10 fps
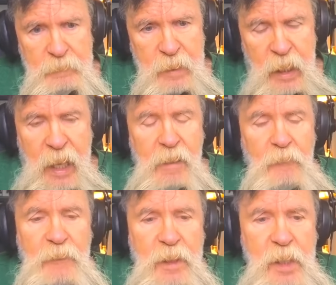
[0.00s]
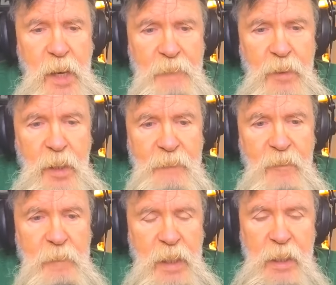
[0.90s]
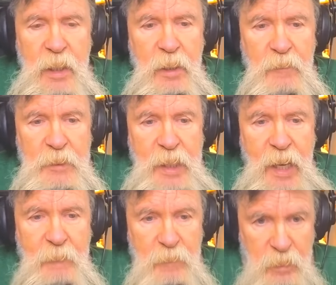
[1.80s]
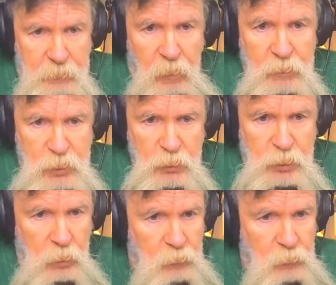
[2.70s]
and I don't think he ever covered me any other time than the part you showed,